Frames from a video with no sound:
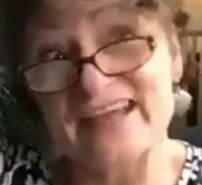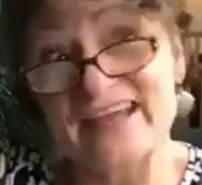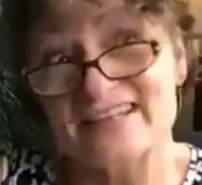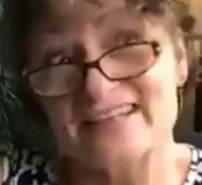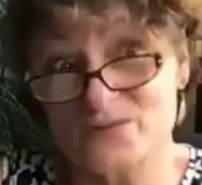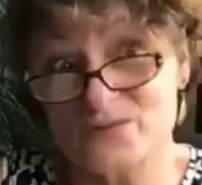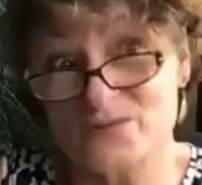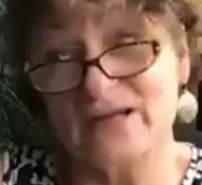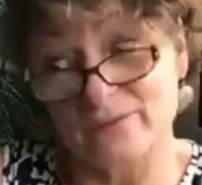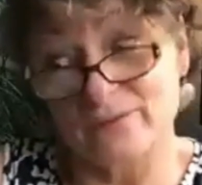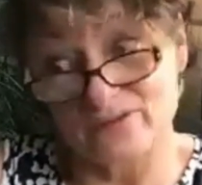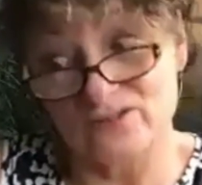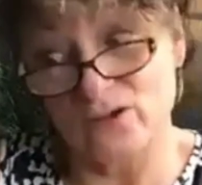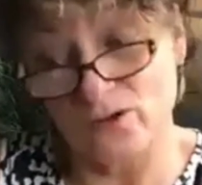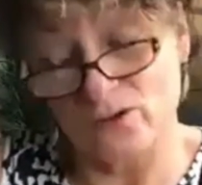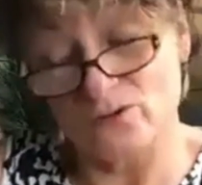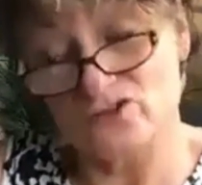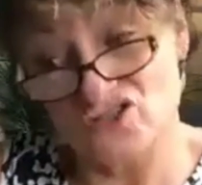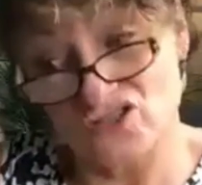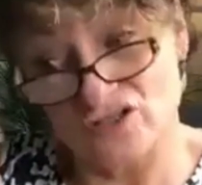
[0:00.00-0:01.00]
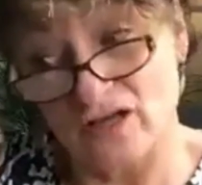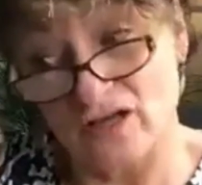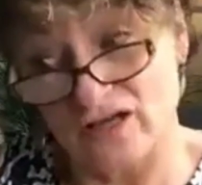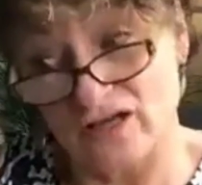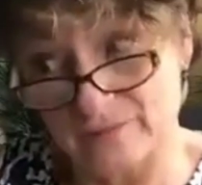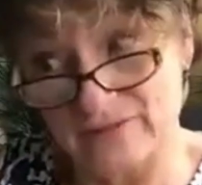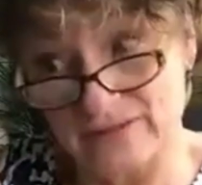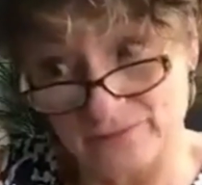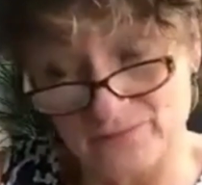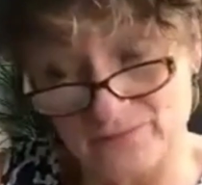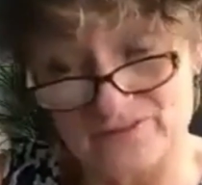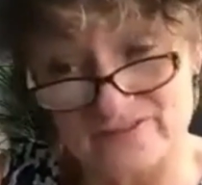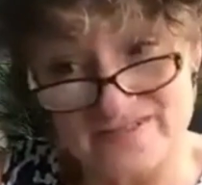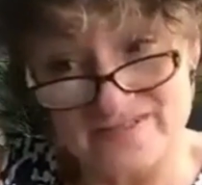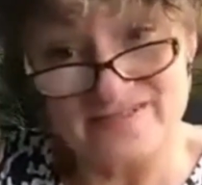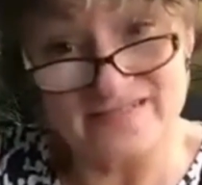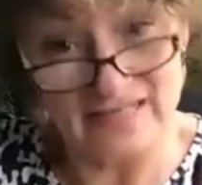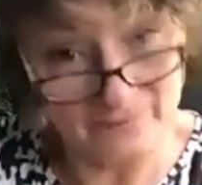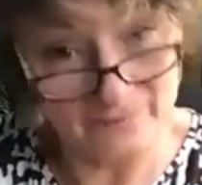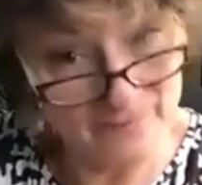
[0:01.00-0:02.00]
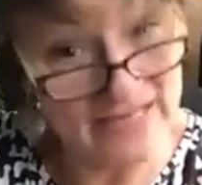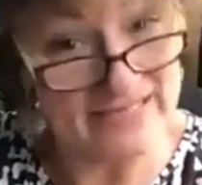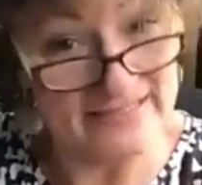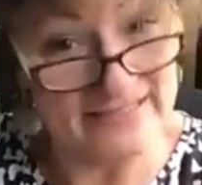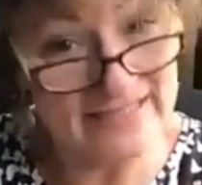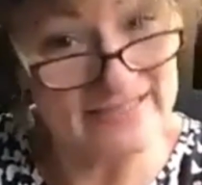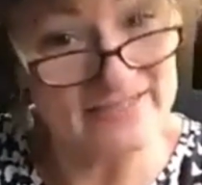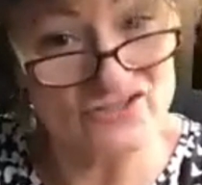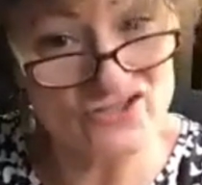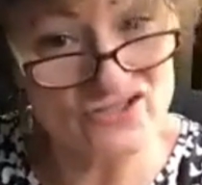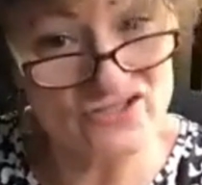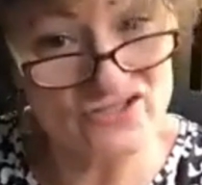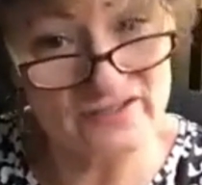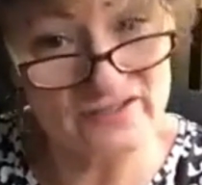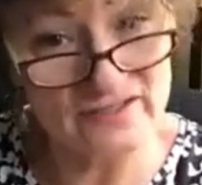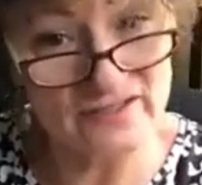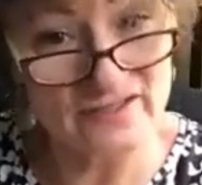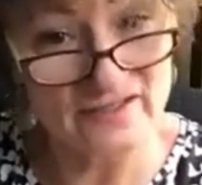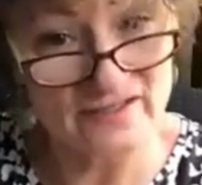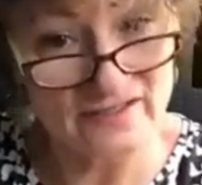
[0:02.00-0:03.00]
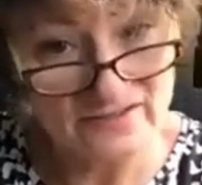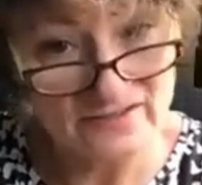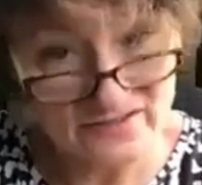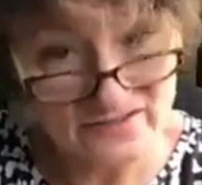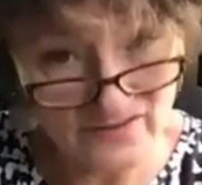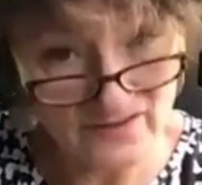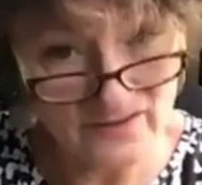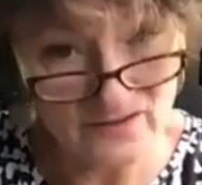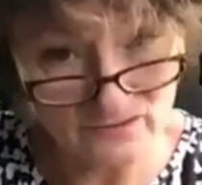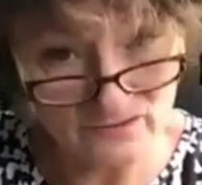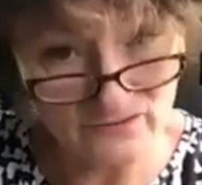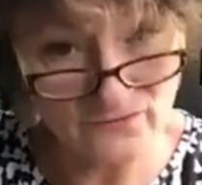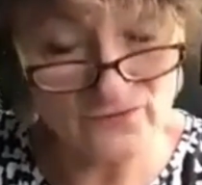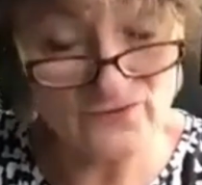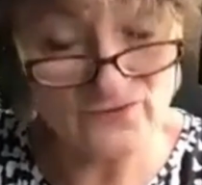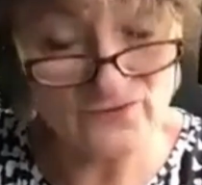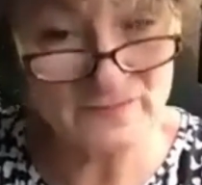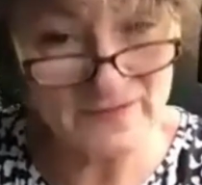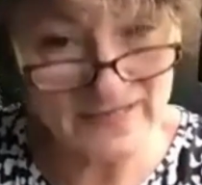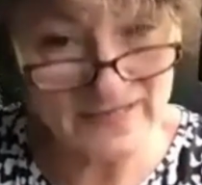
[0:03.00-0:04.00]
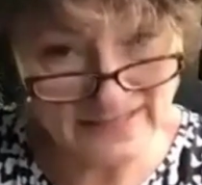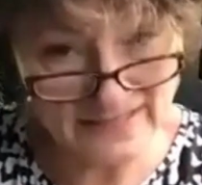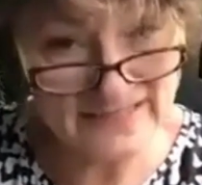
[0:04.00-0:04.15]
that's what I would coach a lot of people to say, pay attention to the universe, pay